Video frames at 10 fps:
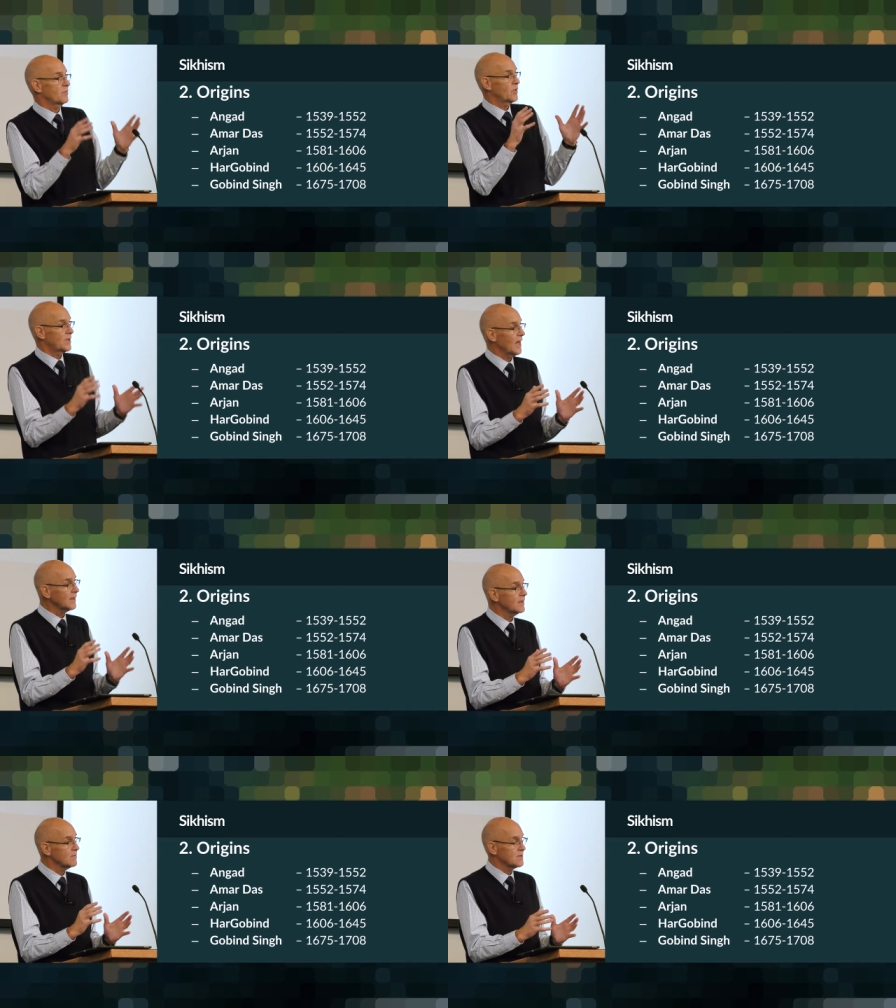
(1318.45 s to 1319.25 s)
to
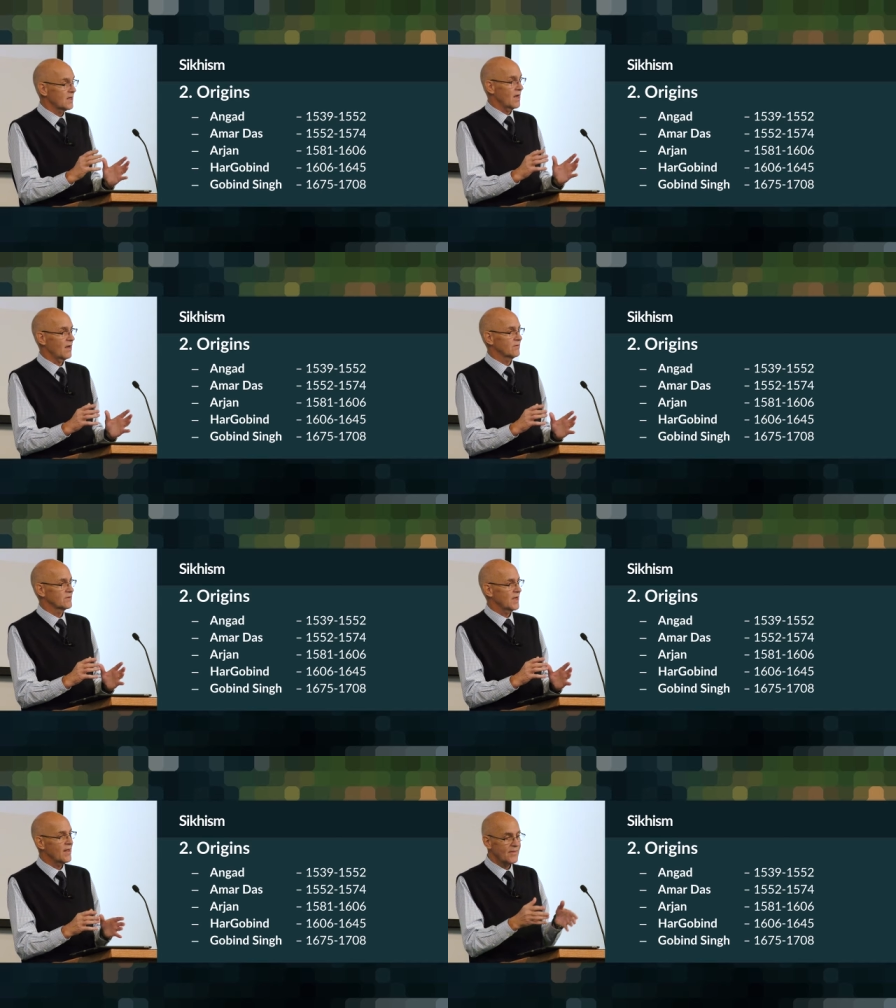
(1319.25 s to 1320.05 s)
protect
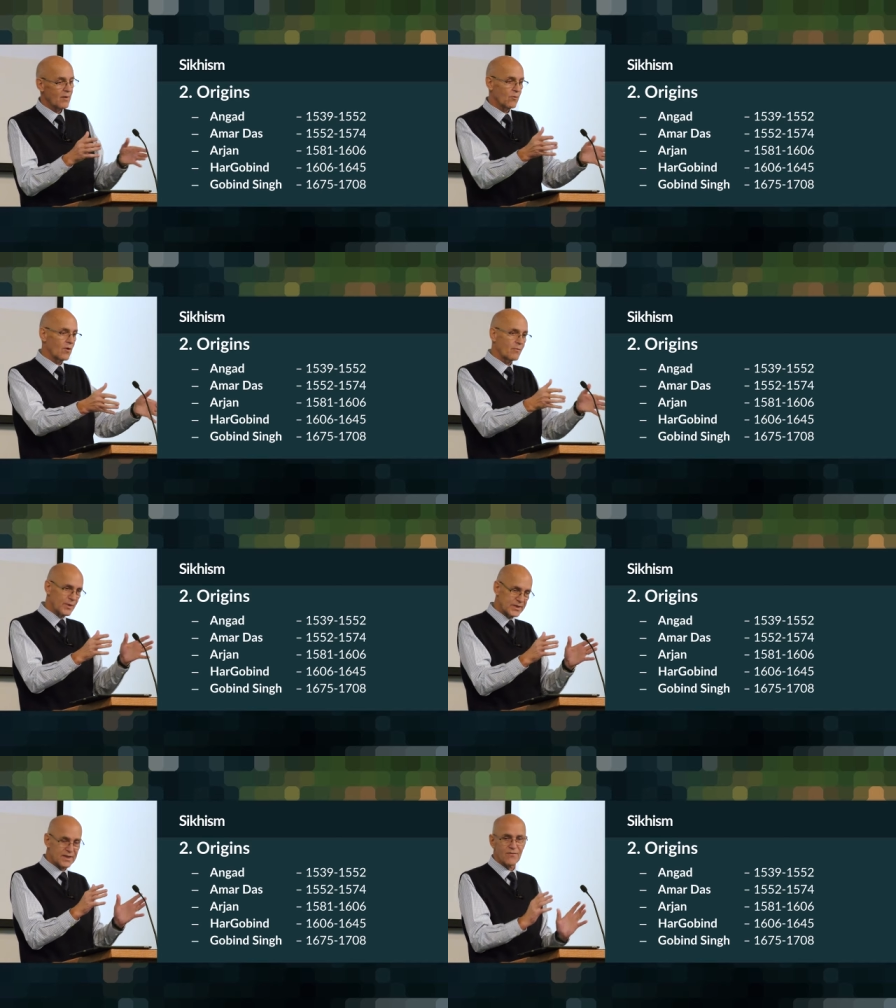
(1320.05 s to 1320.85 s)
themselves. And they were a
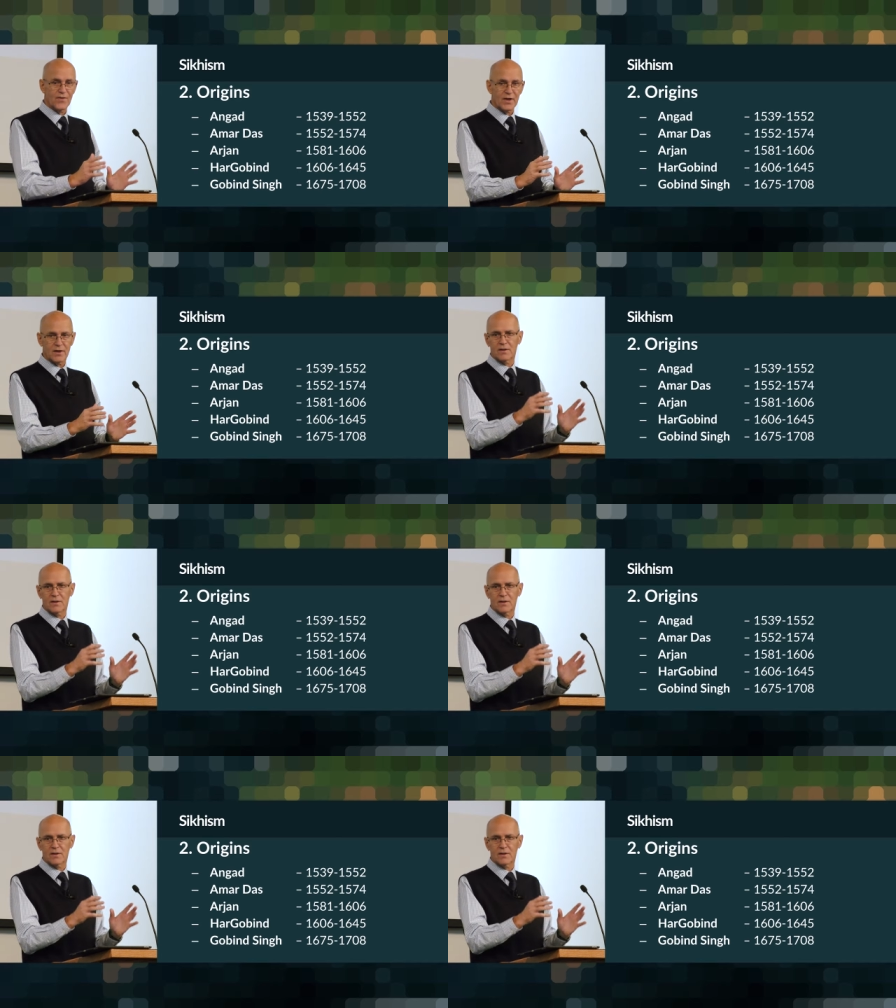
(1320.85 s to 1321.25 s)
Pacific,